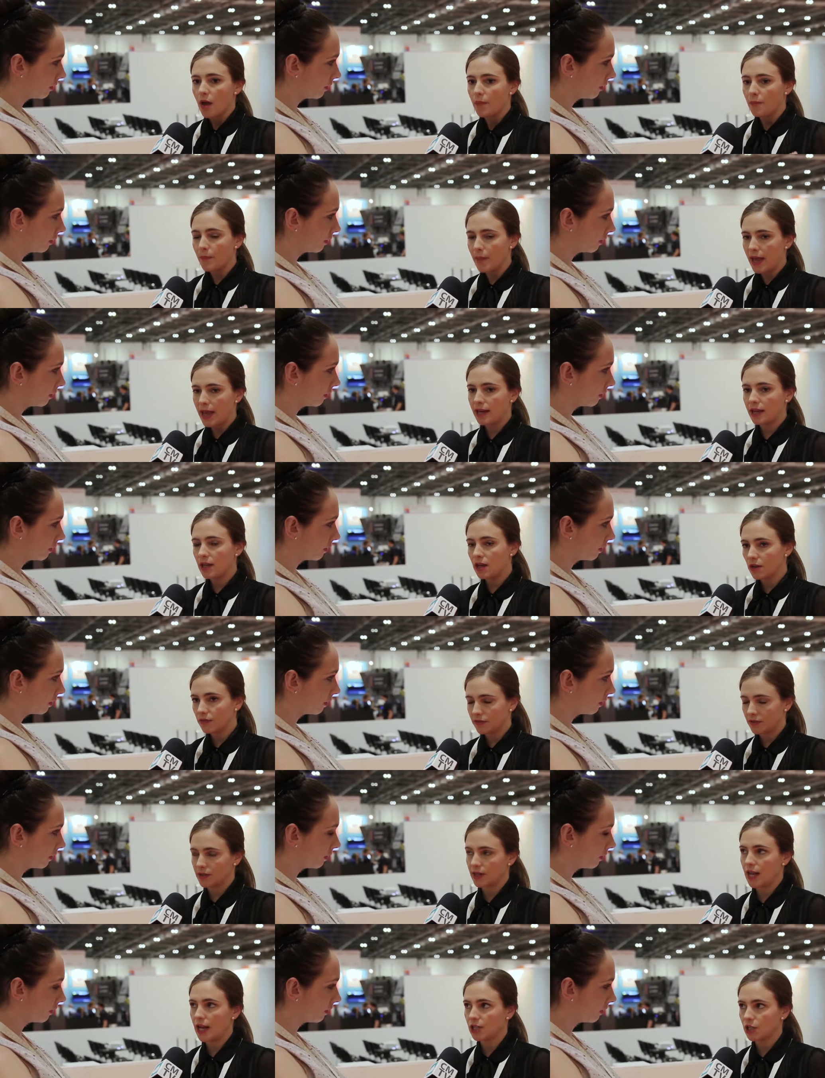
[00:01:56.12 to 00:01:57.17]
Speaker 1: many of our
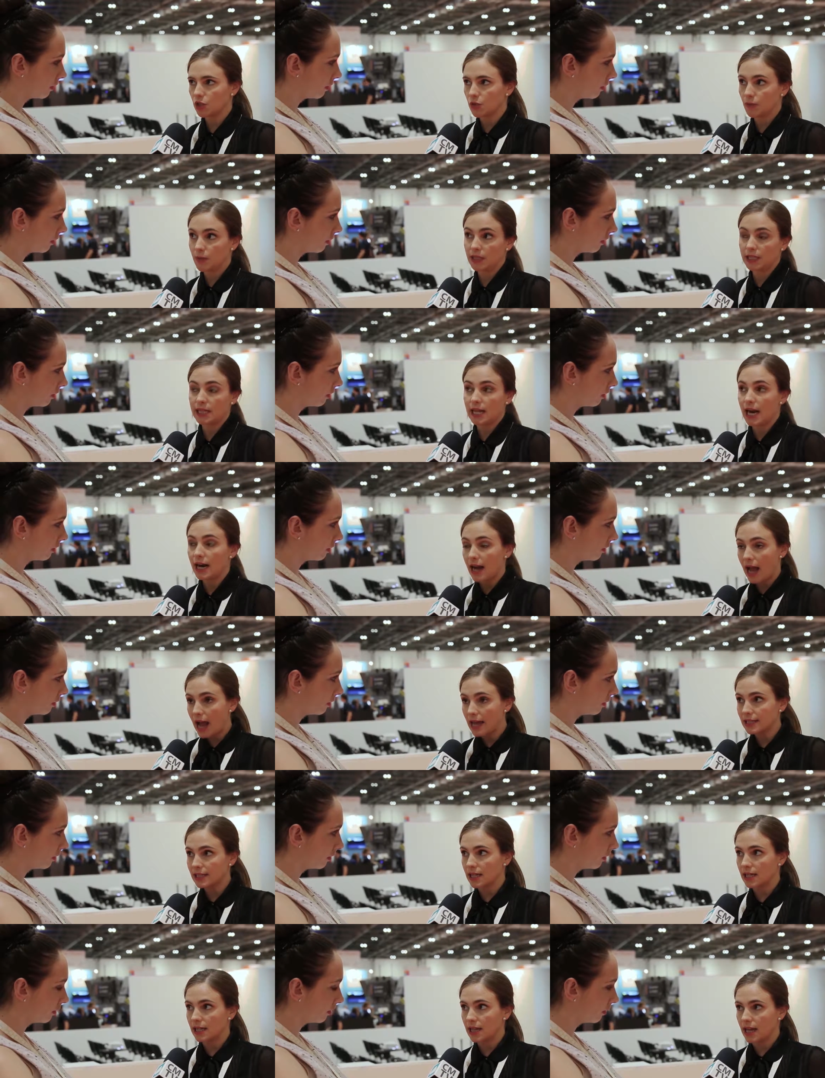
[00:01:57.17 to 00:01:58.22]
customers are
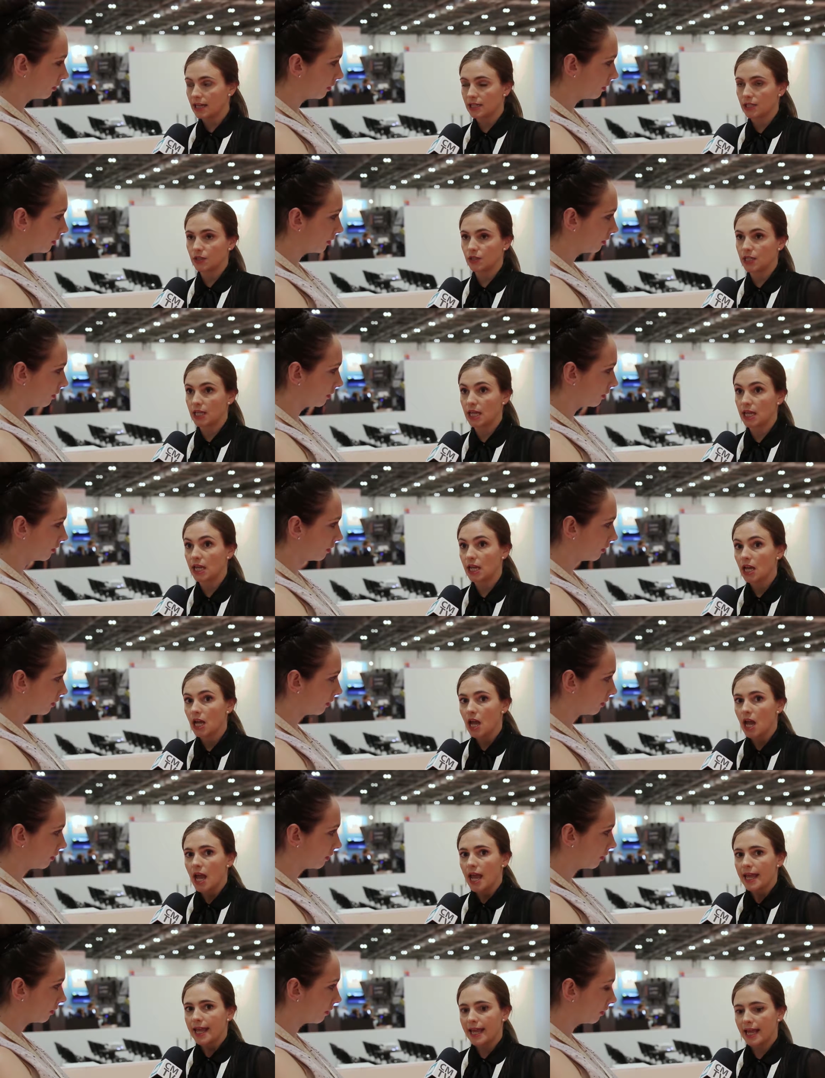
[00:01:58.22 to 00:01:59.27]
asking us to say,
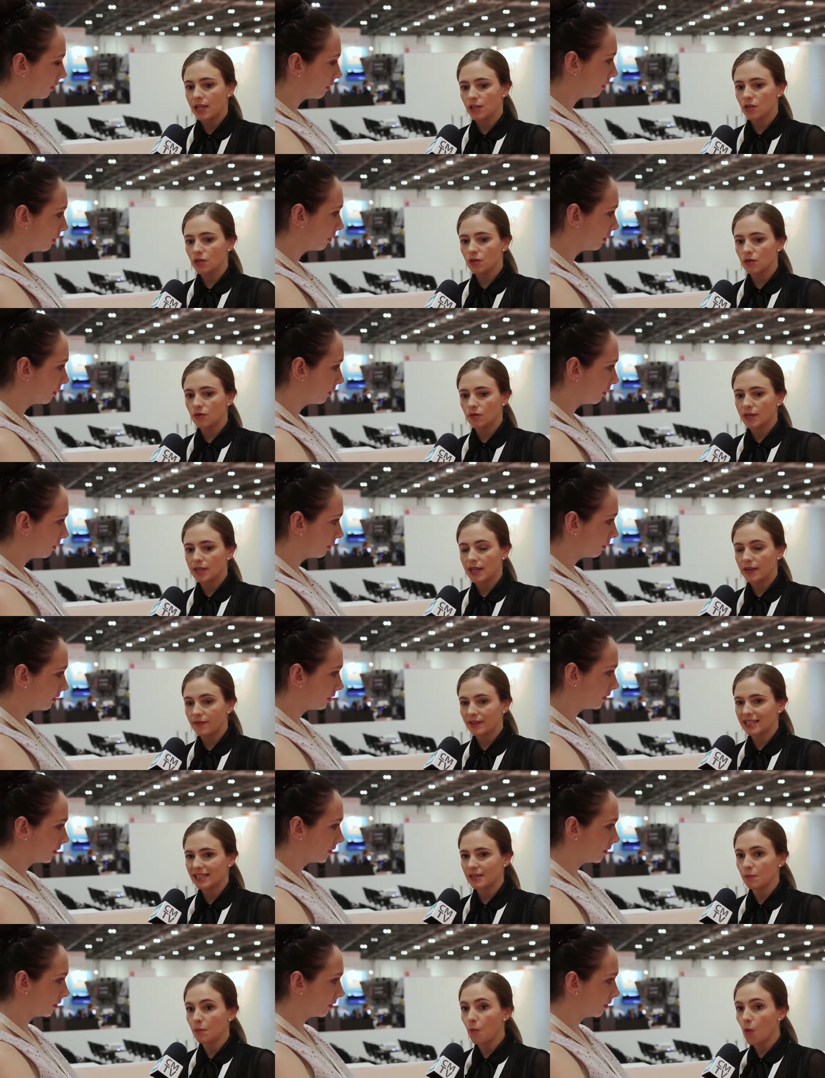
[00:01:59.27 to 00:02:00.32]
can you give
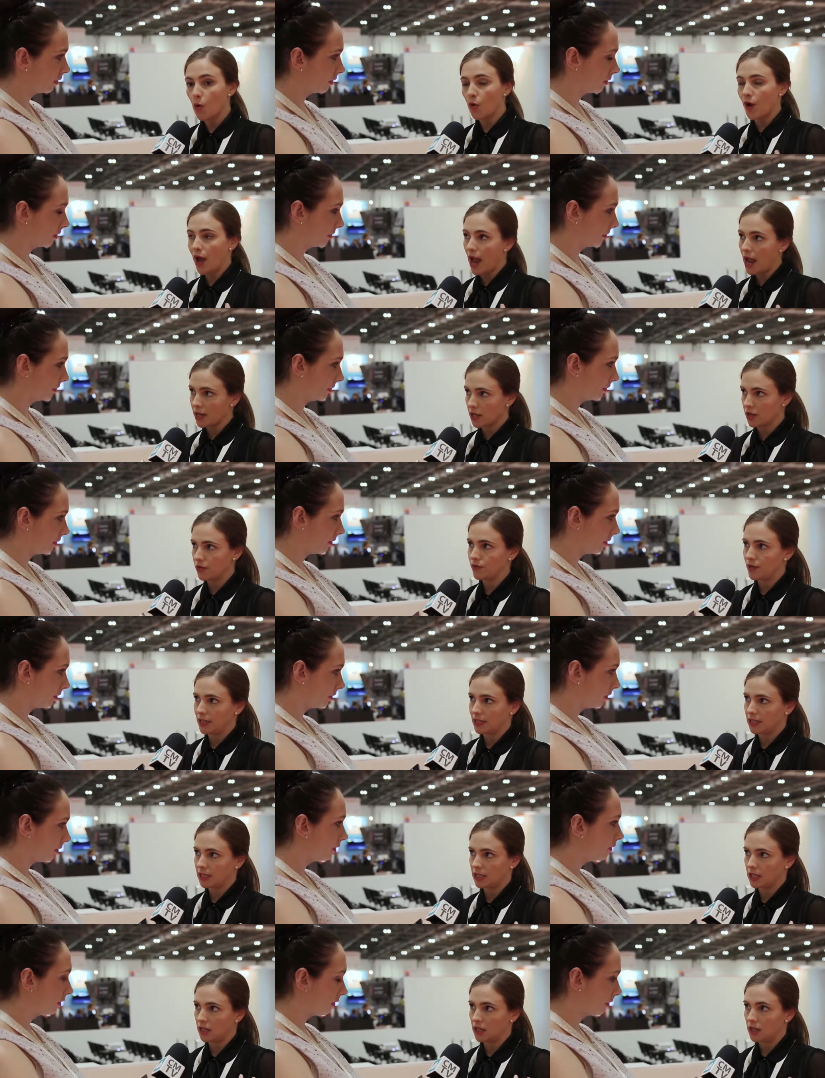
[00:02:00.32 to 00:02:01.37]
us more
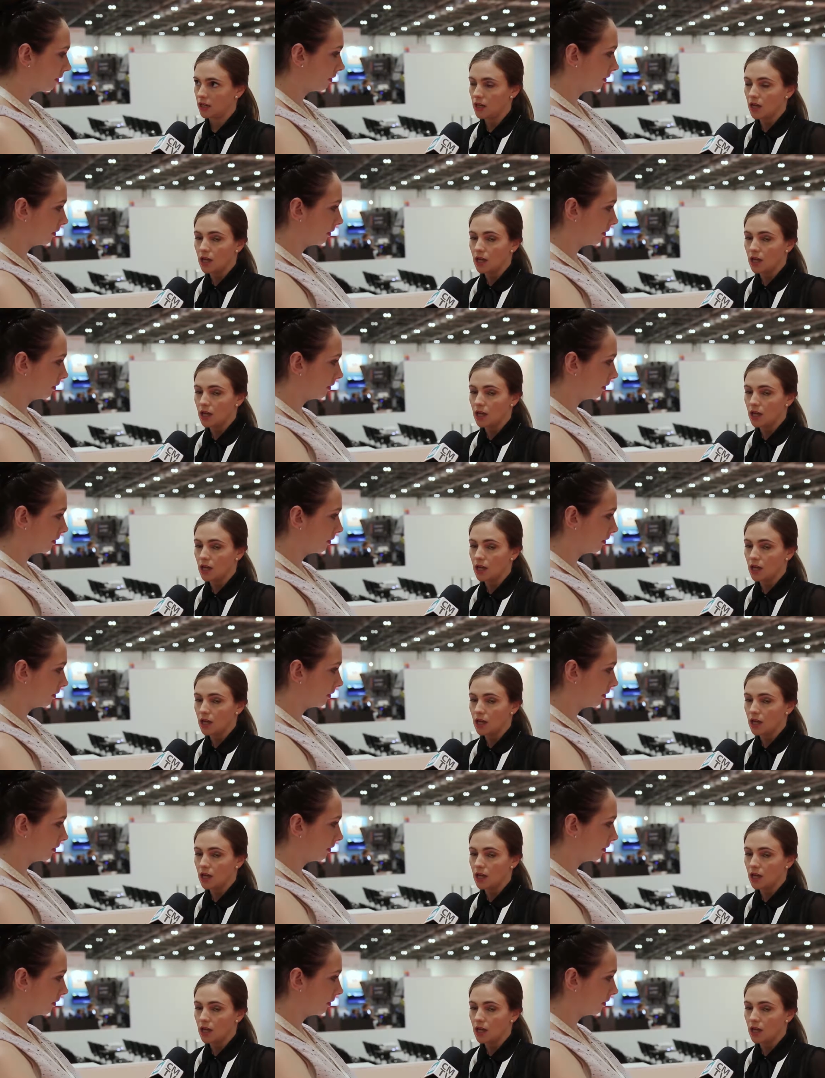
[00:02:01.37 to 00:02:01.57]
accuracy